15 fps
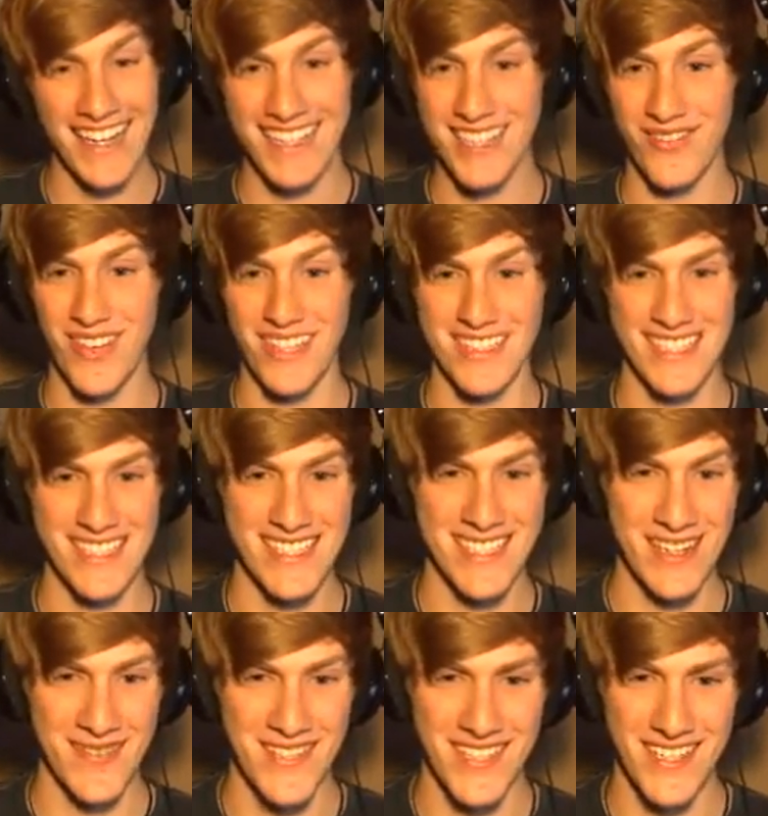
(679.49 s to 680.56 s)
expecting a
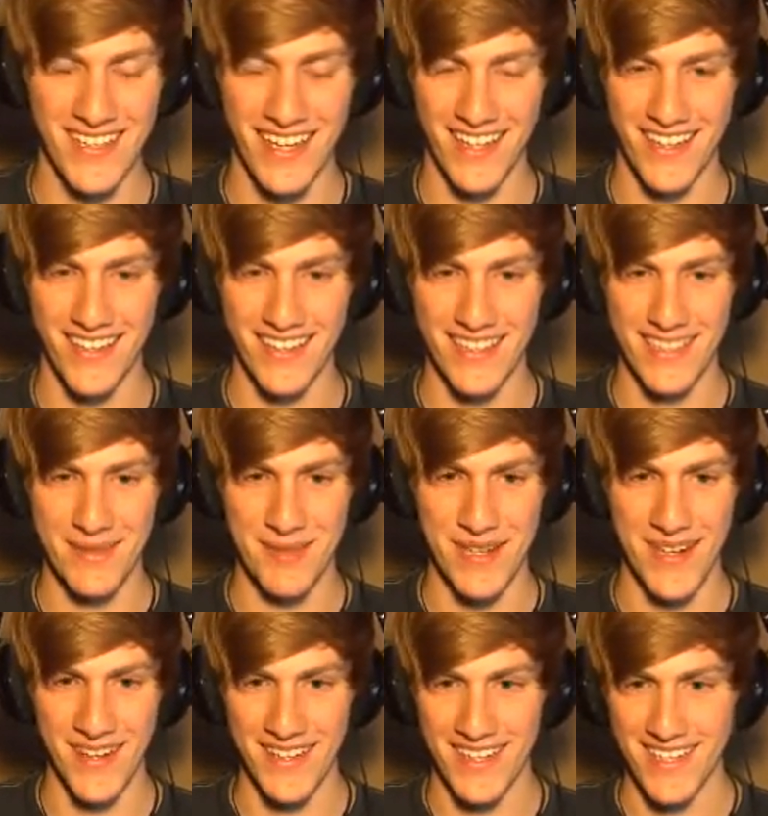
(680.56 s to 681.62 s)
jump scare that early, to be
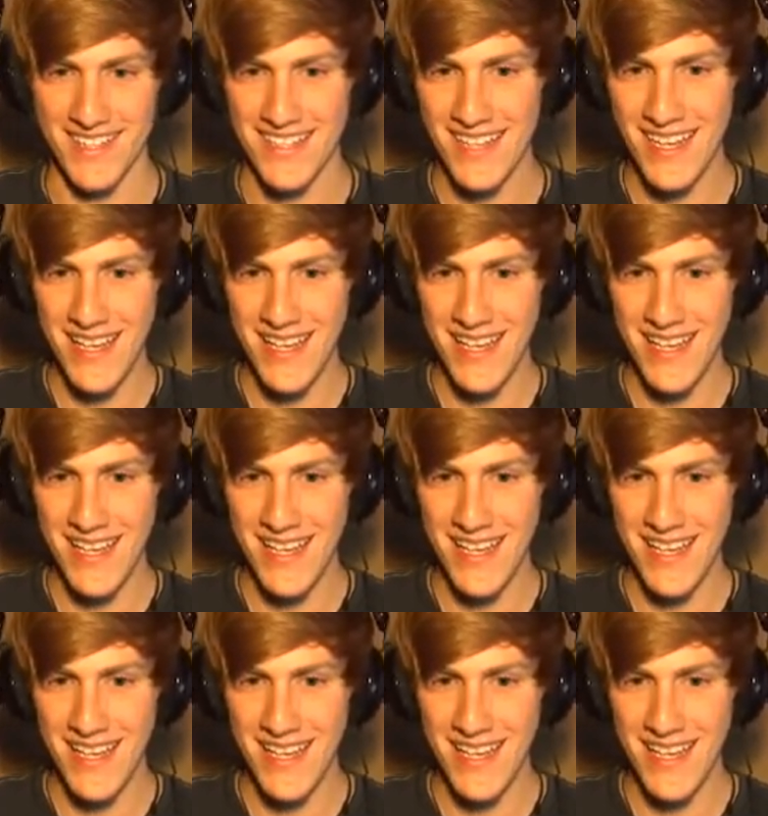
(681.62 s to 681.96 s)
honest.